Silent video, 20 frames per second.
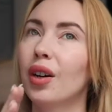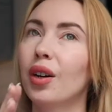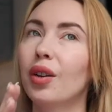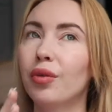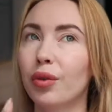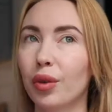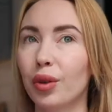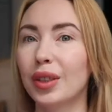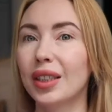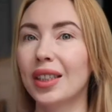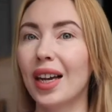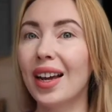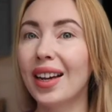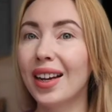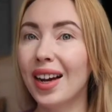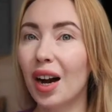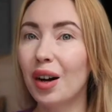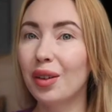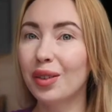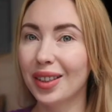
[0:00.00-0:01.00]
Of course I
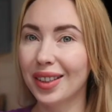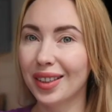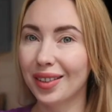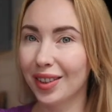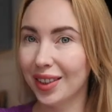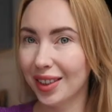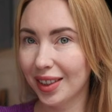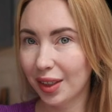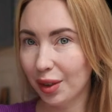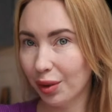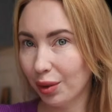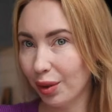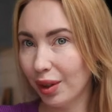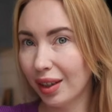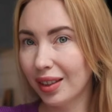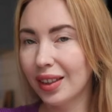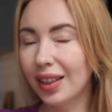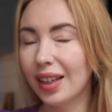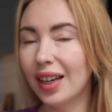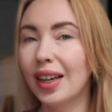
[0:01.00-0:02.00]
counted with the
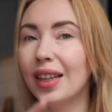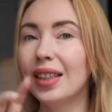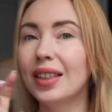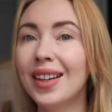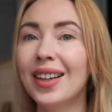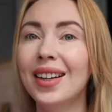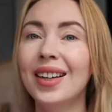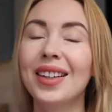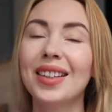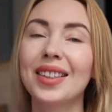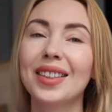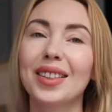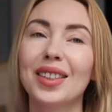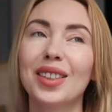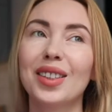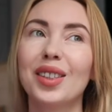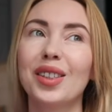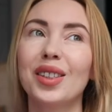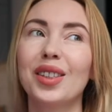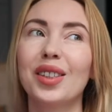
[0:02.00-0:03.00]
current rate,
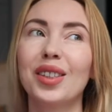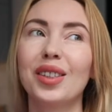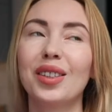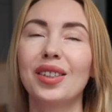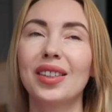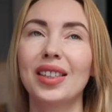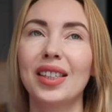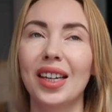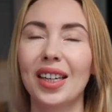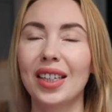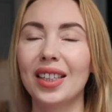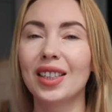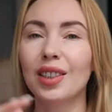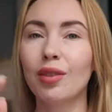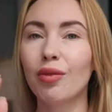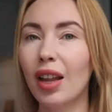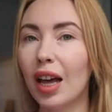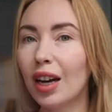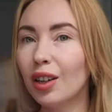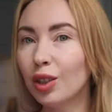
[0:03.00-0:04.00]
so yeah, it
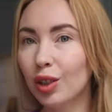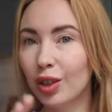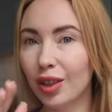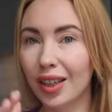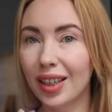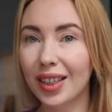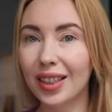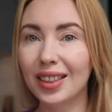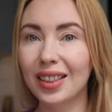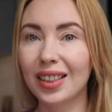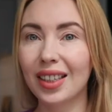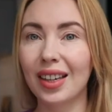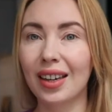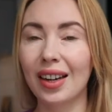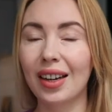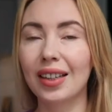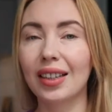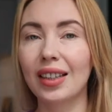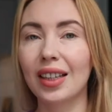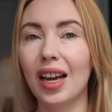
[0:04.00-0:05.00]
fluctuates
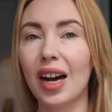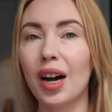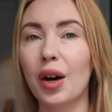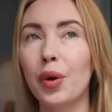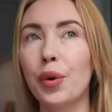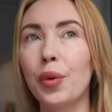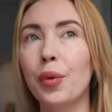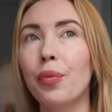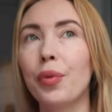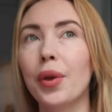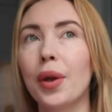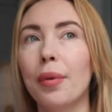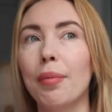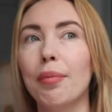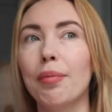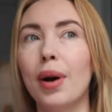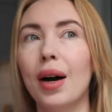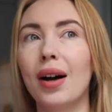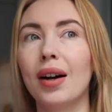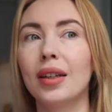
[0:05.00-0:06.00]
right now,
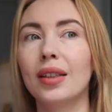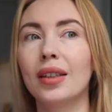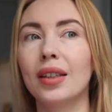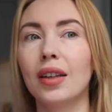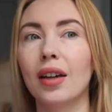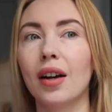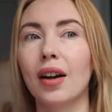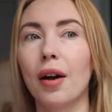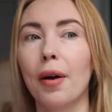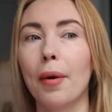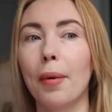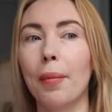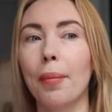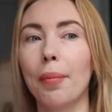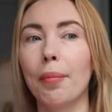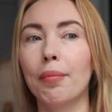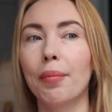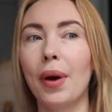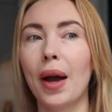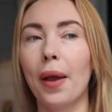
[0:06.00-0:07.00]
but um,
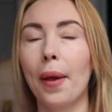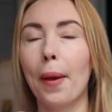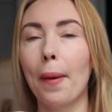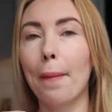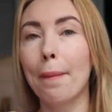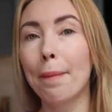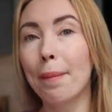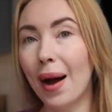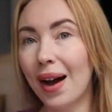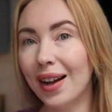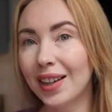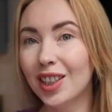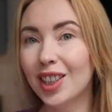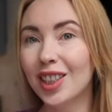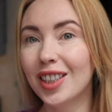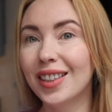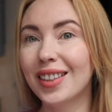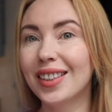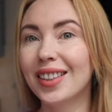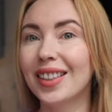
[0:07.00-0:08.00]
my
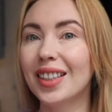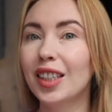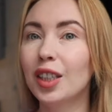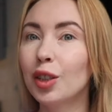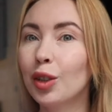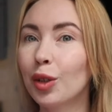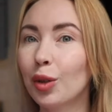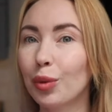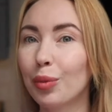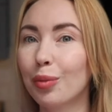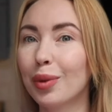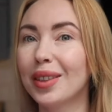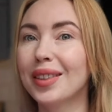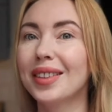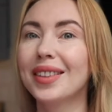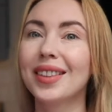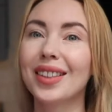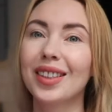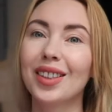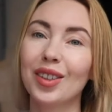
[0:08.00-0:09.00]
budget in
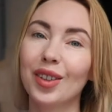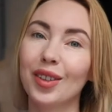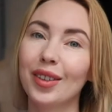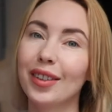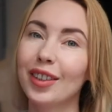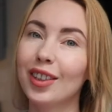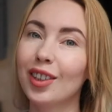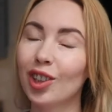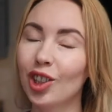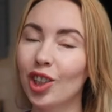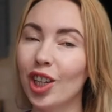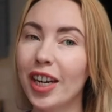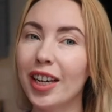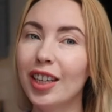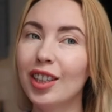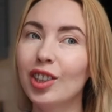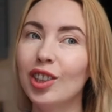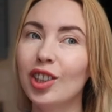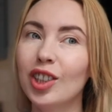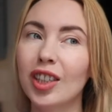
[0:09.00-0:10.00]
rubles did not
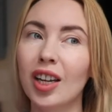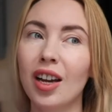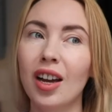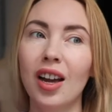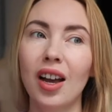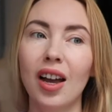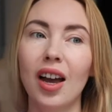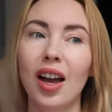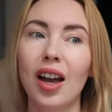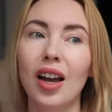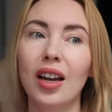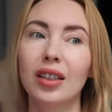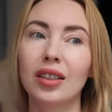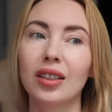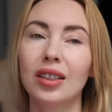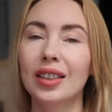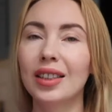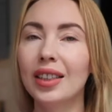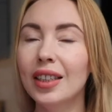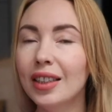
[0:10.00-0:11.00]
change and
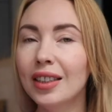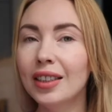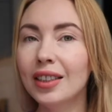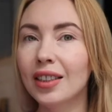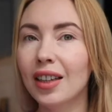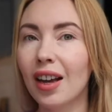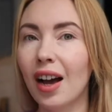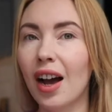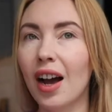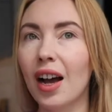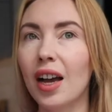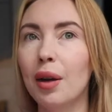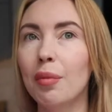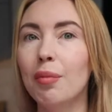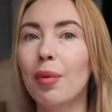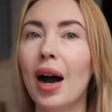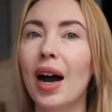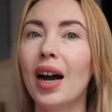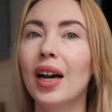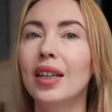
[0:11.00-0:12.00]
the things I
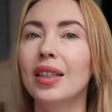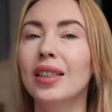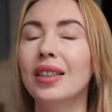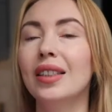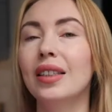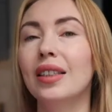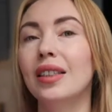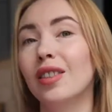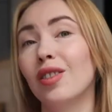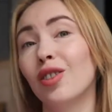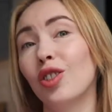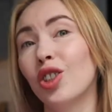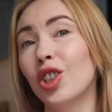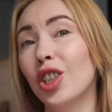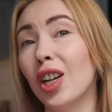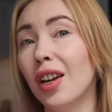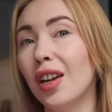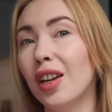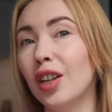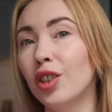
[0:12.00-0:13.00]
buy didn't
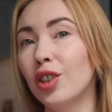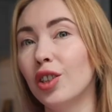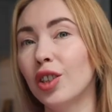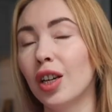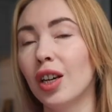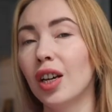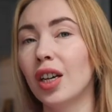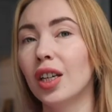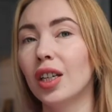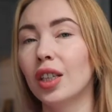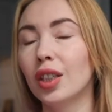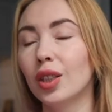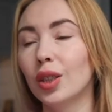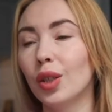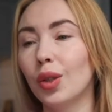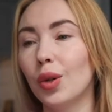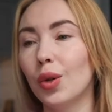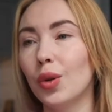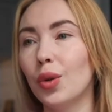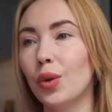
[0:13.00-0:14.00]
change,
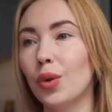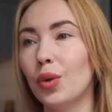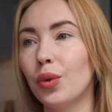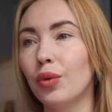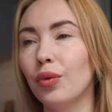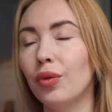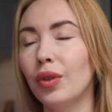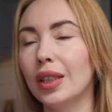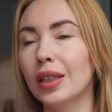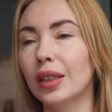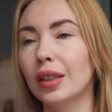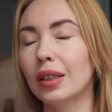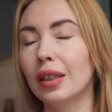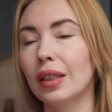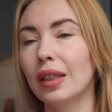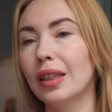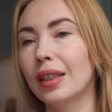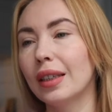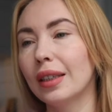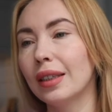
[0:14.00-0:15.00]
so with
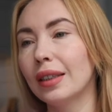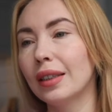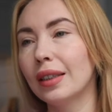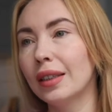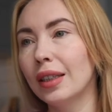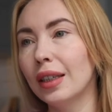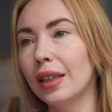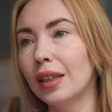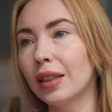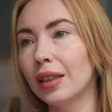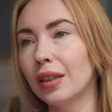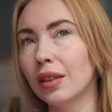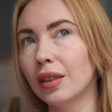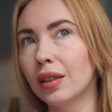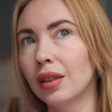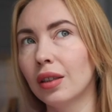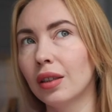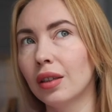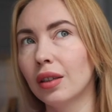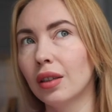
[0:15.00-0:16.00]
like
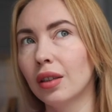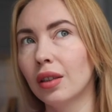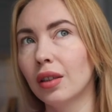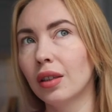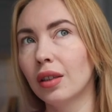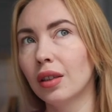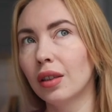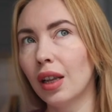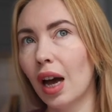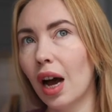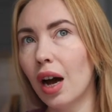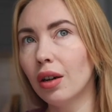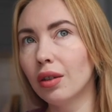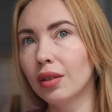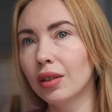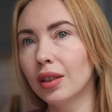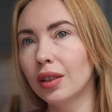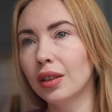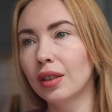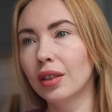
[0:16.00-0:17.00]
six
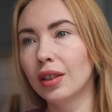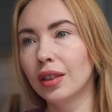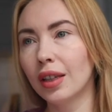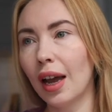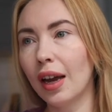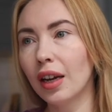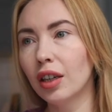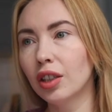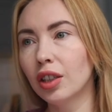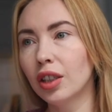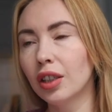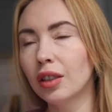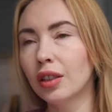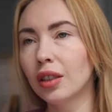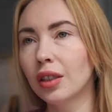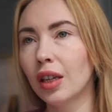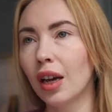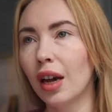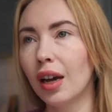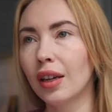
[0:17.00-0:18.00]
thousand
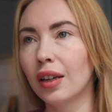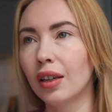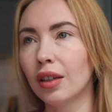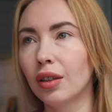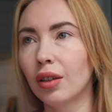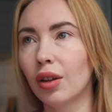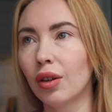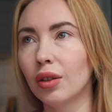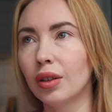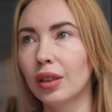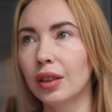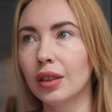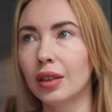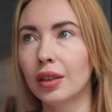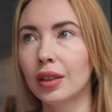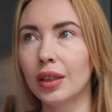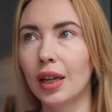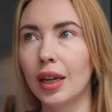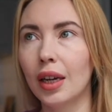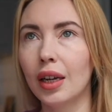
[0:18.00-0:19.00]
sanctions I cannot
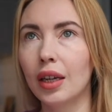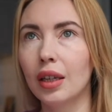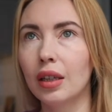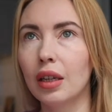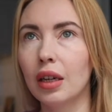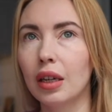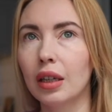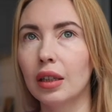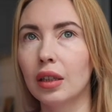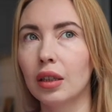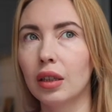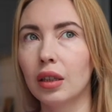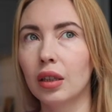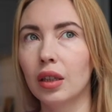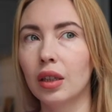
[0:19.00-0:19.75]
say that